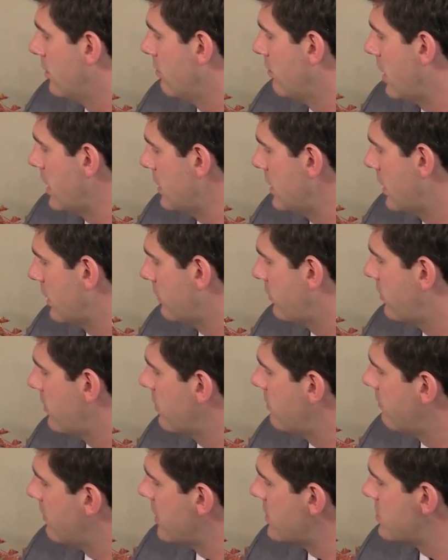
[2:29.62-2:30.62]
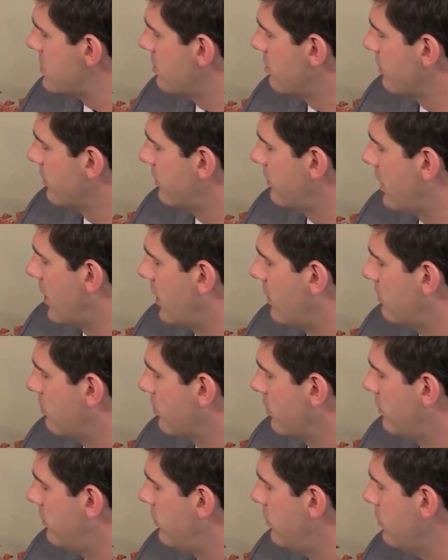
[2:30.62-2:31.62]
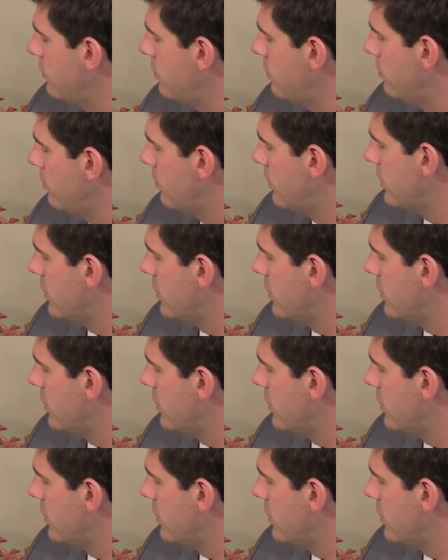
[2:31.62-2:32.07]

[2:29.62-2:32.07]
Right next to the vegetable stands were 2